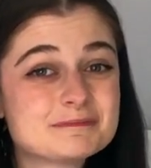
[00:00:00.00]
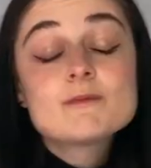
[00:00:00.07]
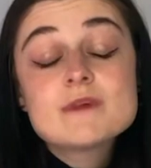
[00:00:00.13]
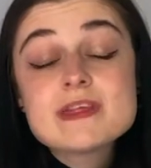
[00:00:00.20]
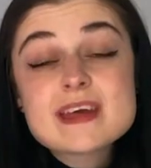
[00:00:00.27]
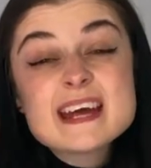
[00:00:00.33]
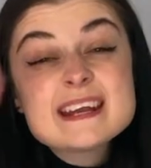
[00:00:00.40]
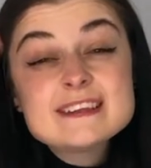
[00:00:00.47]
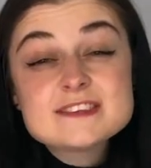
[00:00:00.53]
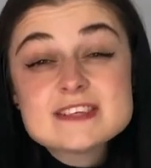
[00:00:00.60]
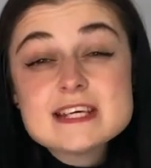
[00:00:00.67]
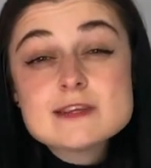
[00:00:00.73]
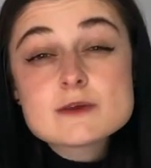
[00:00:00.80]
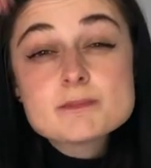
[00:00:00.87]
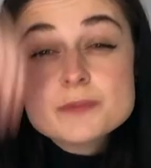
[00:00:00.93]
We then
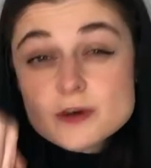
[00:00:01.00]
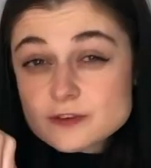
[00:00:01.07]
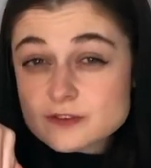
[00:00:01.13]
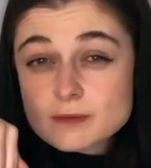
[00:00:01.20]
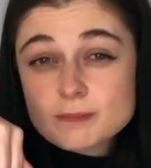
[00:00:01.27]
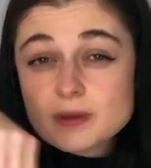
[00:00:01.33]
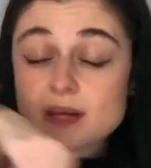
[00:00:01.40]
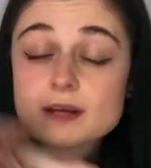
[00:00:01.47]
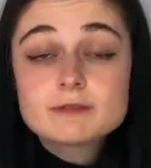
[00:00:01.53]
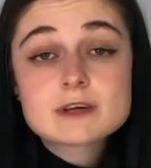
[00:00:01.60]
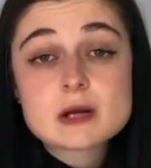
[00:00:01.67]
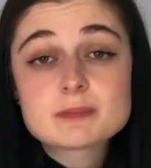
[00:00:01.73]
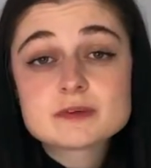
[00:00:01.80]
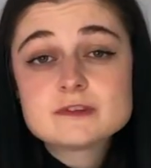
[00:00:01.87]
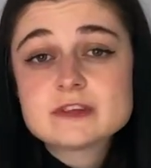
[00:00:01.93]
see the bottom bit
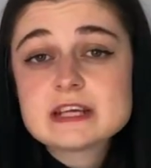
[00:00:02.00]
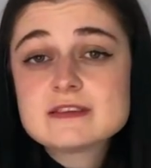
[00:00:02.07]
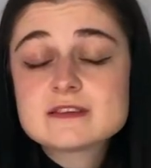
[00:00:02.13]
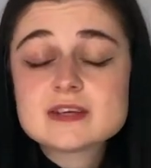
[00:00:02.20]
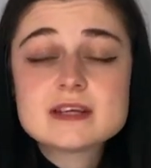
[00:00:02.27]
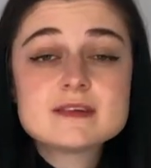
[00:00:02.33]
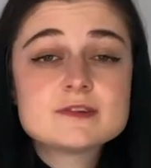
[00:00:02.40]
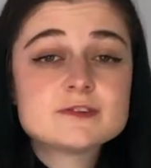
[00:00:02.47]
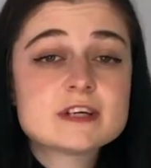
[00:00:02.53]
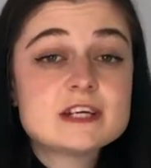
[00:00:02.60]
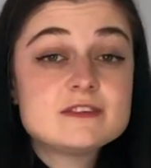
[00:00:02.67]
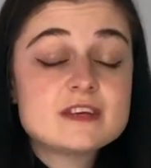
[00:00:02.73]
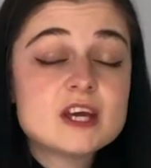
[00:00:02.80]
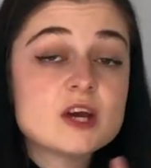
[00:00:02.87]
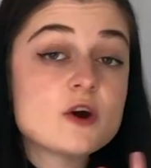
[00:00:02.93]
representing this
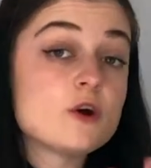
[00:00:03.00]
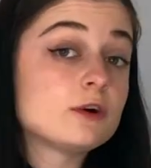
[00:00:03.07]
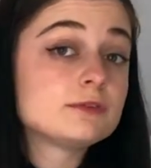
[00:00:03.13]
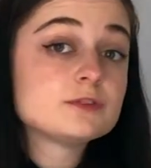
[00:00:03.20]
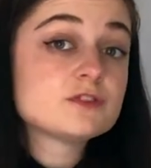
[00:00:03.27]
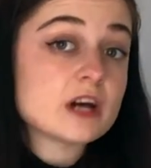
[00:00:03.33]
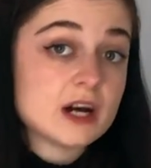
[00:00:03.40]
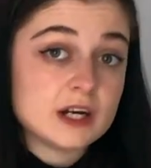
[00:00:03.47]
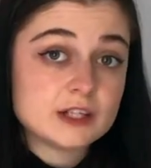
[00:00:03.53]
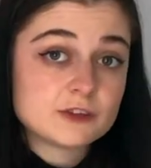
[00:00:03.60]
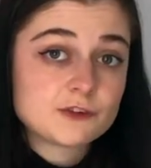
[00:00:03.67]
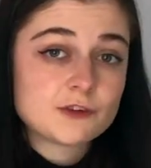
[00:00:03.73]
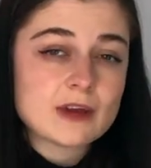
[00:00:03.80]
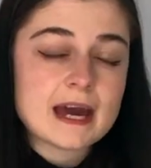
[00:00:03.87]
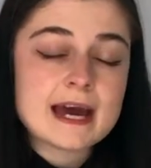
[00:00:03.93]
idea of
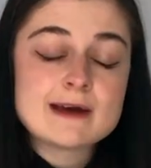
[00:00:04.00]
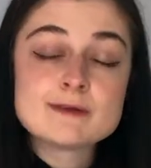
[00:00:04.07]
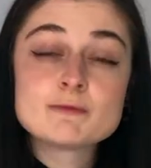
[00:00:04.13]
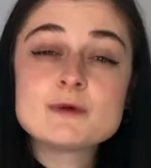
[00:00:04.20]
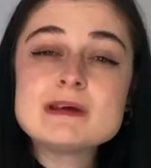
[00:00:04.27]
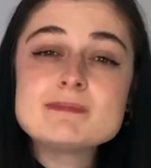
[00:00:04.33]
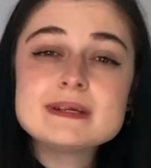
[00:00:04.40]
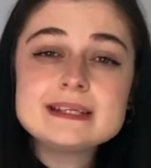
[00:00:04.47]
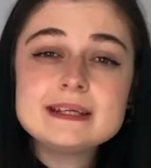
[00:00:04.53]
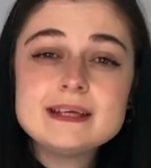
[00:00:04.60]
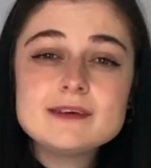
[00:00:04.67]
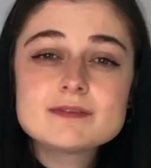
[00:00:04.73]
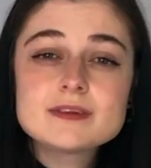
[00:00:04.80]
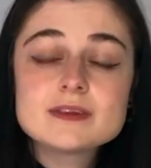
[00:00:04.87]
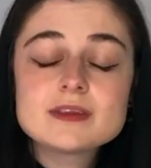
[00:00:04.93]
touch, and we
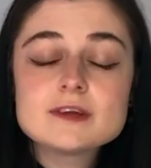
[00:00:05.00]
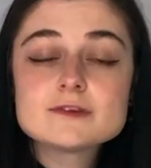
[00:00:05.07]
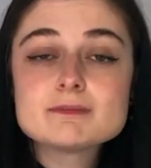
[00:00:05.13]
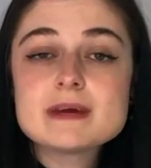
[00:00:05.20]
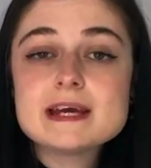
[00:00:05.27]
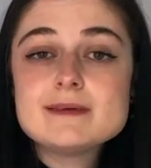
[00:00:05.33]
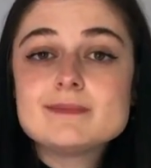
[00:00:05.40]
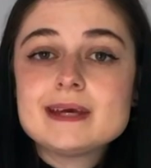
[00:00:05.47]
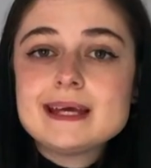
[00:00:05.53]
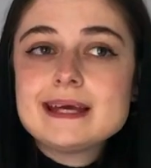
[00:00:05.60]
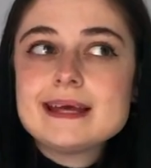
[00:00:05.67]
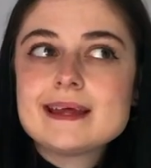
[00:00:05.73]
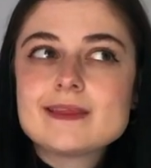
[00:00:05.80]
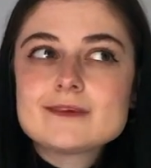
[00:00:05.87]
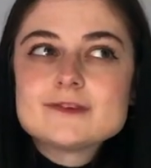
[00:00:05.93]
believe that this may
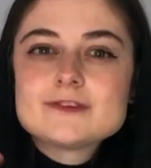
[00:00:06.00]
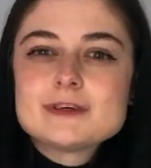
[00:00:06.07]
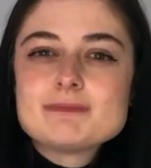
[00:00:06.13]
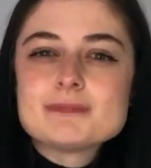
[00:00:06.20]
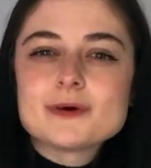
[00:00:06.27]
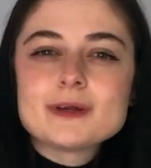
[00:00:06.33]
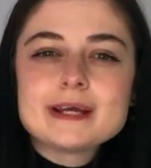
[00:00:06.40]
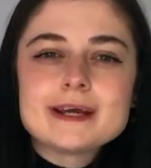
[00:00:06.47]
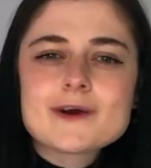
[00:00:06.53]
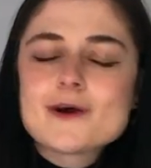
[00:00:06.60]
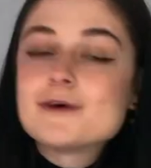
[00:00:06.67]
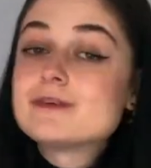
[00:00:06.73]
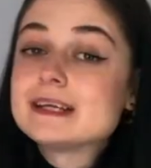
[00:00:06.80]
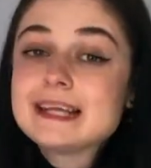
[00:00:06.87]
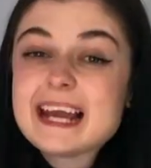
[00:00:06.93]
be symbolic
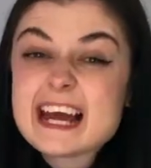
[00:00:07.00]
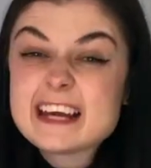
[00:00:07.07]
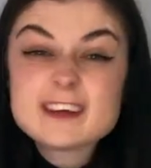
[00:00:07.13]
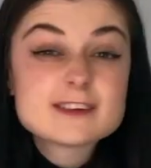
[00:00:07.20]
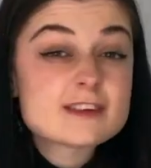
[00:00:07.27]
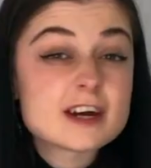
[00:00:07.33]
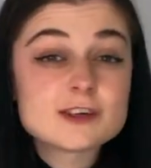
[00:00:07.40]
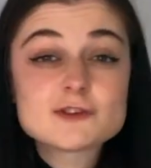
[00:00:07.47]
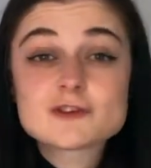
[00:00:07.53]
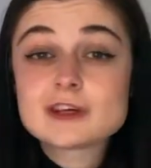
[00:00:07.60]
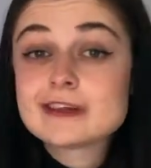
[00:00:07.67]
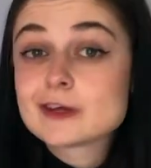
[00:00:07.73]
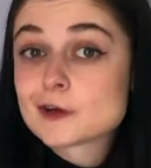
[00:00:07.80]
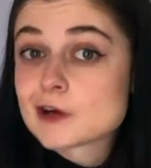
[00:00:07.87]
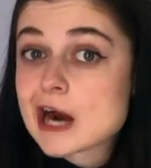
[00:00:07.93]
of a leg touching
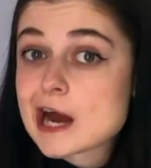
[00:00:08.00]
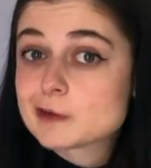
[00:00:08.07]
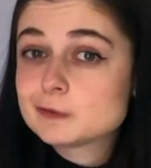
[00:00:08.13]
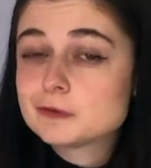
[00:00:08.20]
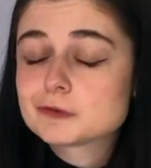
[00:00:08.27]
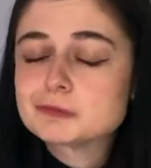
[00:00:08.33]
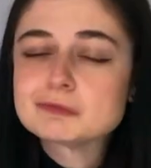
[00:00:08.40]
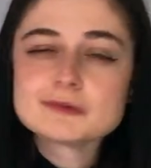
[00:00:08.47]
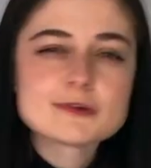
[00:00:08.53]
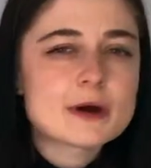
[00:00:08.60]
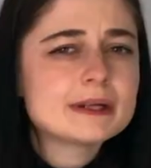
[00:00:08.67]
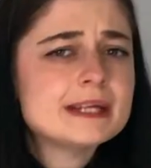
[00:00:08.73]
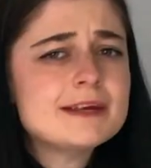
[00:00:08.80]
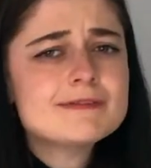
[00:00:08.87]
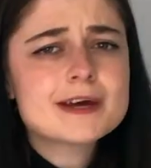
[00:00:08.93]
the ground. So
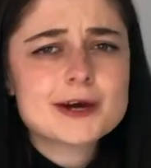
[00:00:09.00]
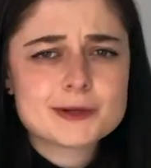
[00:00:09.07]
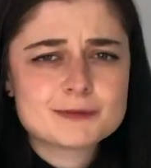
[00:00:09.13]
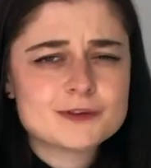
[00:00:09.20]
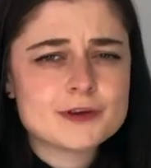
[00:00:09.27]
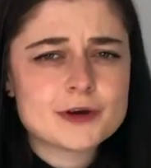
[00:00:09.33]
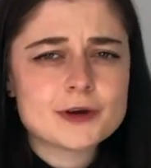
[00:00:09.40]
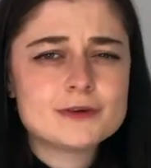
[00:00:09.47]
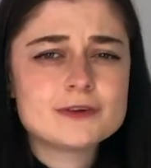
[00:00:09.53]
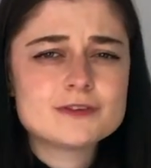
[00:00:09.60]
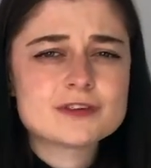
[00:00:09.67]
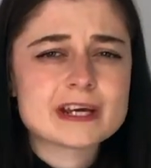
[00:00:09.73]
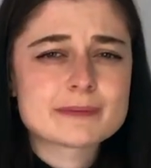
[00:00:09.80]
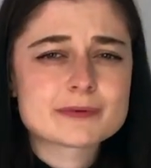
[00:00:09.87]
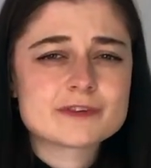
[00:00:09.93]
I'll leave that up to your own
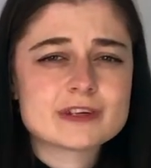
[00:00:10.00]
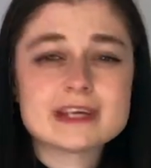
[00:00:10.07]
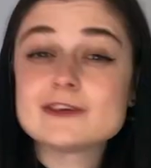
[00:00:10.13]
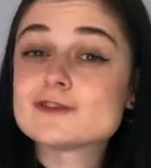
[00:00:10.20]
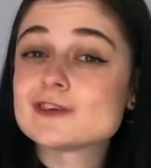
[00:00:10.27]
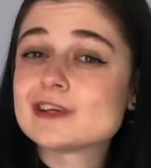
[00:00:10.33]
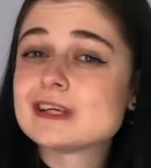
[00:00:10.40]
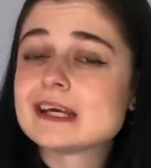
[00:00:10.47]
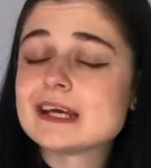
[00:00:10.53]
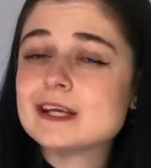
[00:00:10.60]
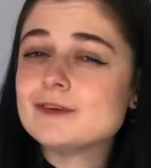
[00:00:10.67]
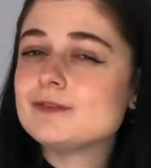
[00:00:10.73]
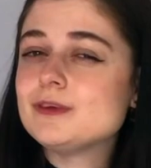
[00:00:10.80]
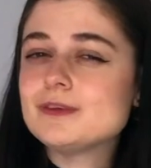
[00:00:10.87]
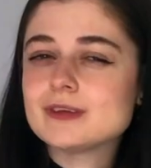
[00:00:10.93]
interpretation, and
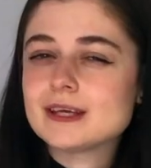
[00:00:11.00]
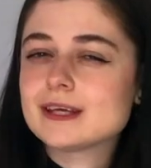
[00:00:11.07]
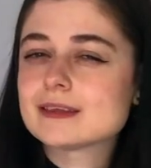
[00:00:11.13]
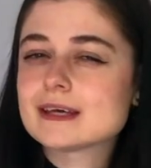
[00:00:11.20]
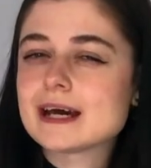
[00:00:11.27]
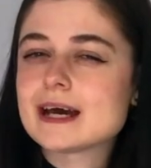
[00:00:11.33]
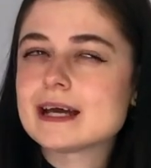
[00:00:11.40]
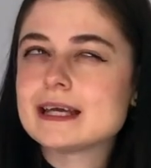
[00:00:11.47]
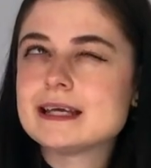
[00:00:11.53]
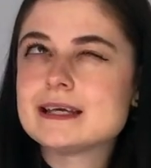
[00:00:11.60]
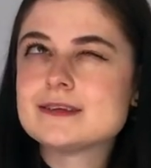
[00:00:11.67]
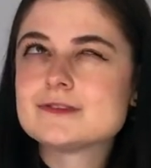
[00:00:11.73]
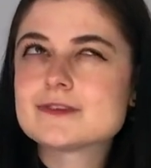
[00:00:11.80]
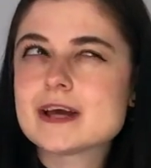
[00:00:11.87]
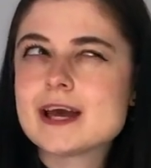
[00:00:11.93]
if you think that
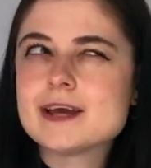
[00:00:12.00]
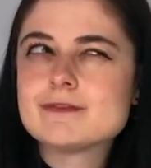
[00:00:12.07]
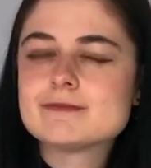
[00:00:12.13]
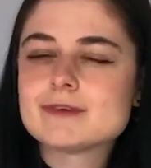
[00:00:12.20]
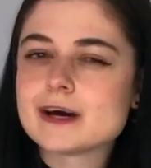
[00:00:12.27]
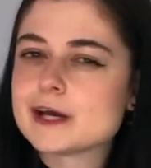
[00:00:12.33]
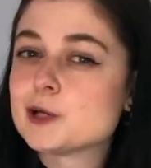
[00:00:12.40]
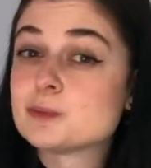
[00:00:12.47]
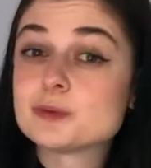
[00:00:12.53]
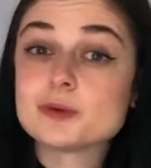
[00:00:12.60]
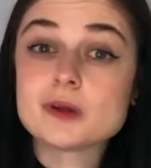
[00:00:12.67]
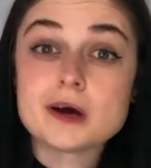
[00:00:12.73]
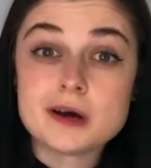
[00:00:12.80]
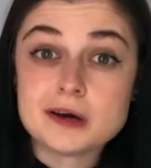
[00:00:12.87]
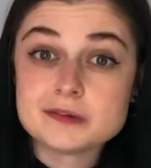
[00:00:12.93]
is a
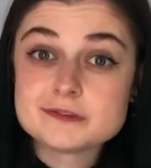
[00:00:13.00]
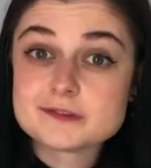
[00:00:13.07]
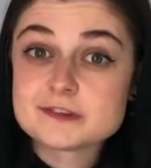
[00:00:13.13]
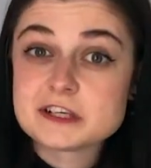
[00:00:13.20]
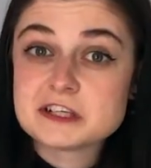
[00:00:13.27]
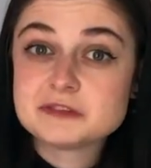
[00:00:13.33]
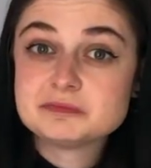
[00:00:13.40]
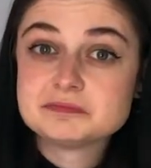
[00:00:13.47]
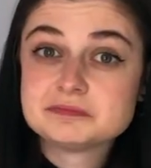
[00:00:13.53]
viable answer.